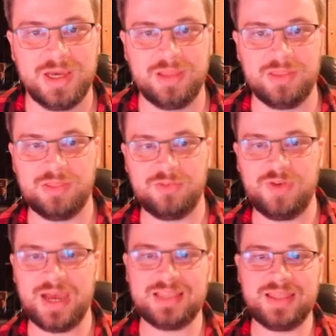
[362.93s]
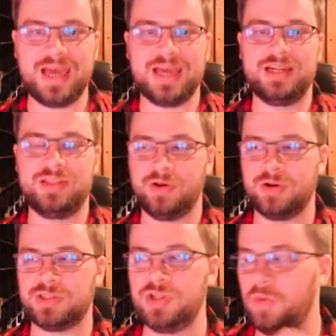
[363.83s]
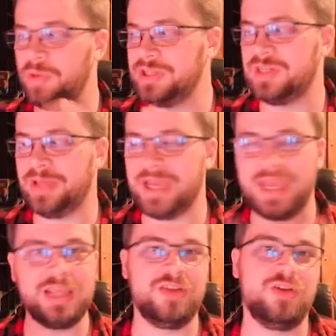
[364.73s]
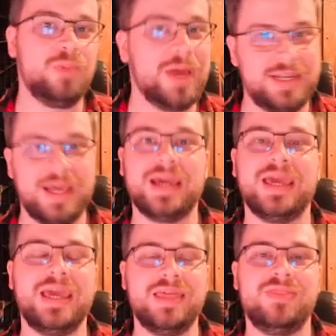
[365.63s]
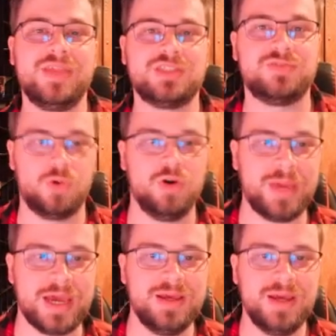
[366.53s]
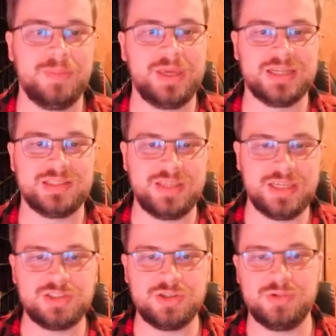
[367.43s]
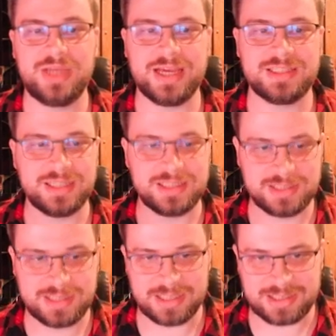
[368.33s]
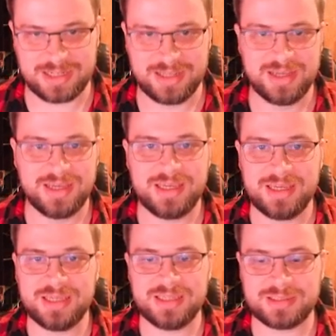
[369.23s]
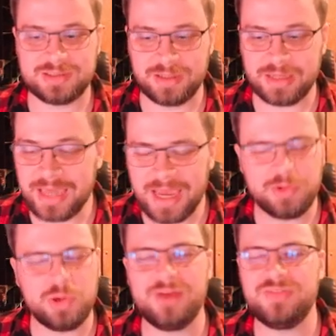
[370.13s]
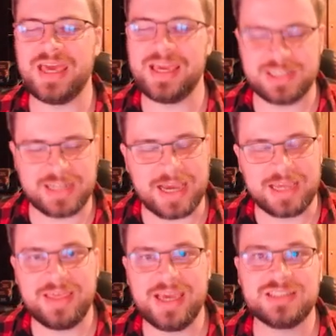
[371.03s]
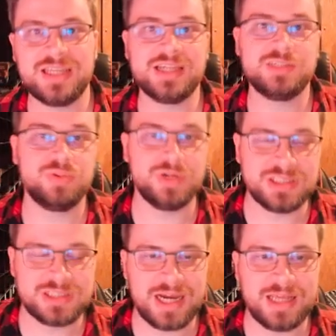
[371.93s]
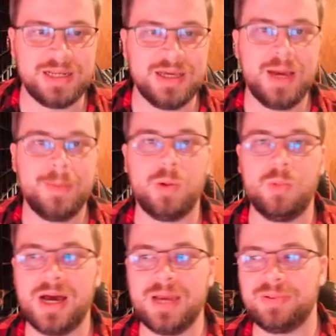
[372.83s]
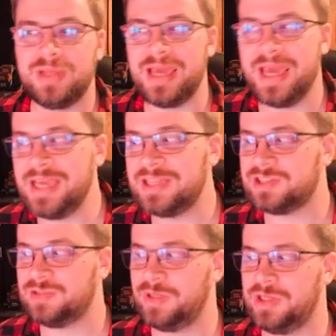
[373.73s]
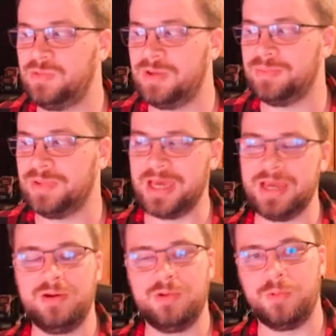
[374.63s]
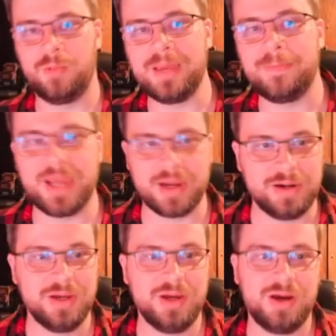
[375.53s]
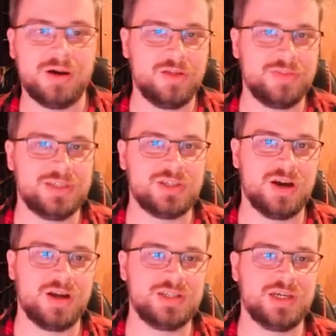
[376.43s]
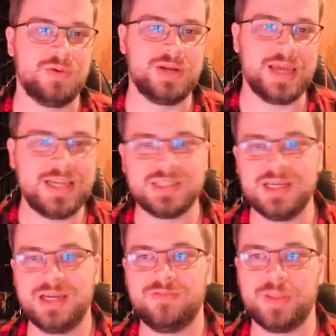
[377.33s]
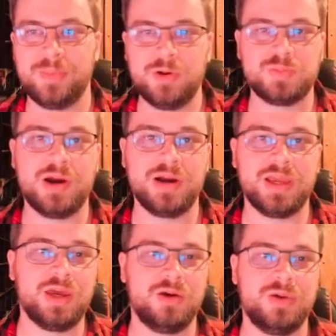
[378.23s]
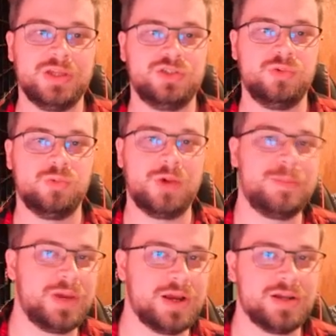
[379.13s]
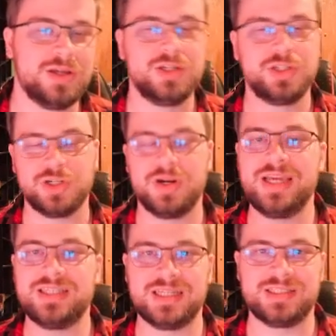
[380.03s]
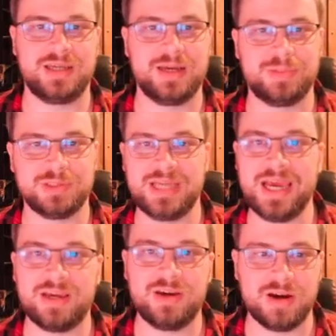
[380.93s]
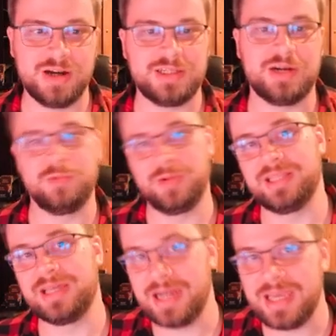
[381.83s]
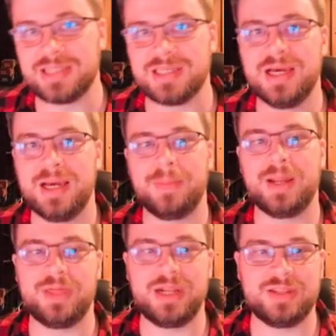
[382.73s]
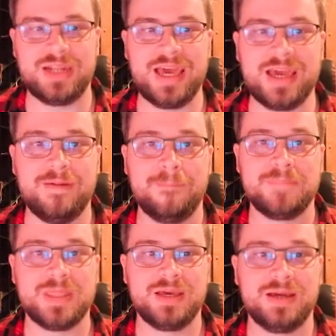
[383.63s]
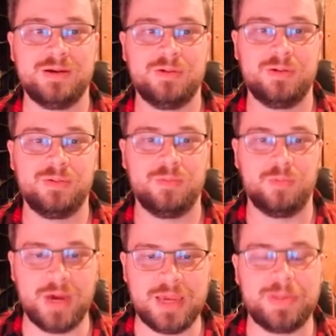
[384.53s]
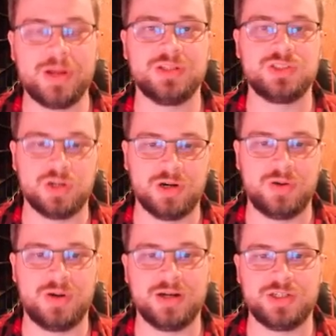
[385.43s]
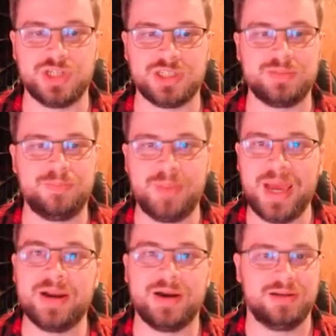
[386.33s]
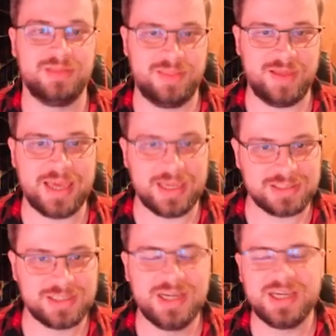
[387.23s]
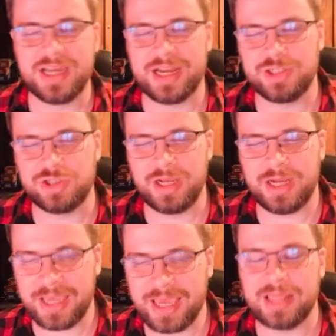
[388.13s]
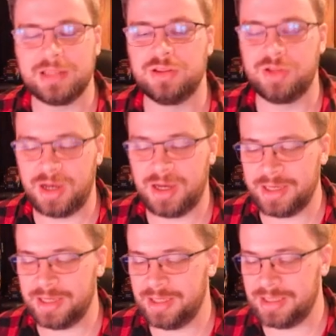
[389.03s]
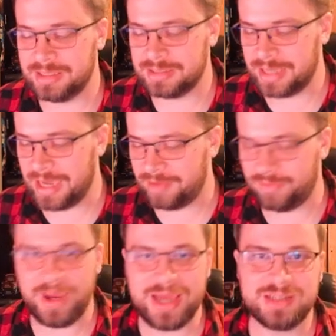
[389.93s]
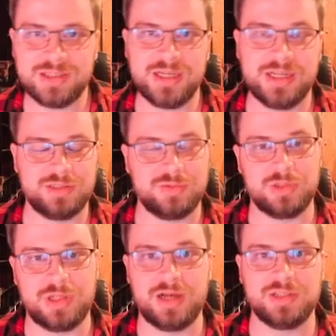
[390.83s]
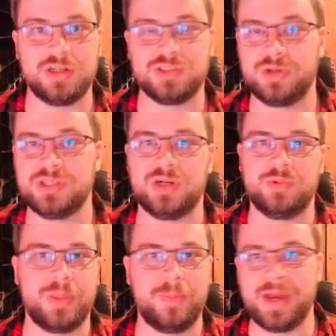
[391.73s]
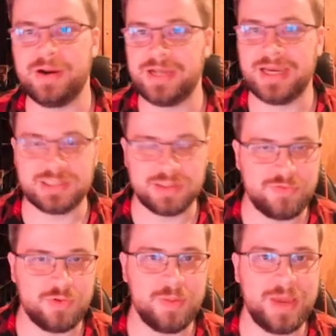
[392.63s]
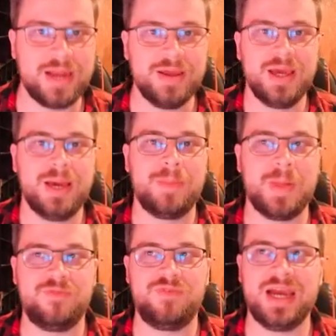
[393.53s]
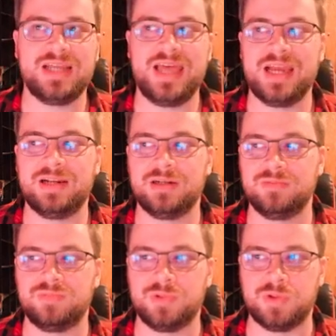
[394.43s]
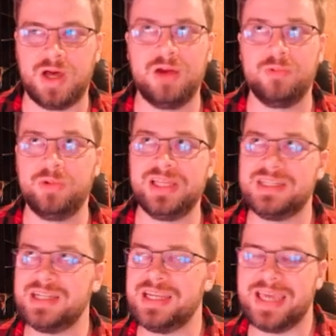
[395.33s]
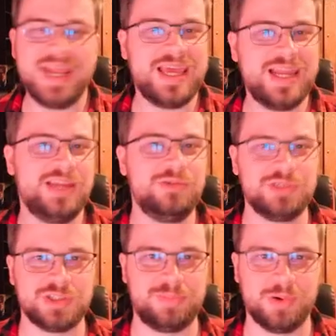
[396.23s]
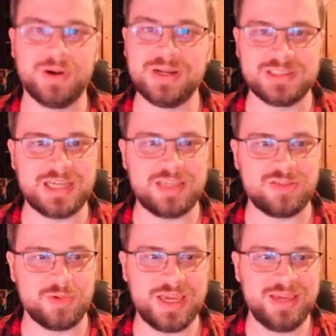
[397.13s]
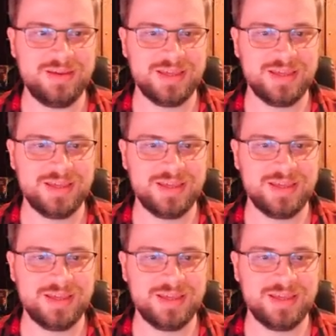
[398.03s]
The fact that there is no reason to play any other red deck in this format because these two decks exist is, yeah, you have the Ace deck. The Ace deck is pretty solid, but why play Ace when you can play Whitebeard? All these cards that go into Ace, for the most part, can go into Whitebeard. Sure, Ace has a couple tech cards that are really neat, but at the end of the day, Whitebeard and Zoro are just better than Ace. And I get it, Law is half red, and Law is also considered one of the better decks in the format, but the fact that Law really didn't get any new support in set 3,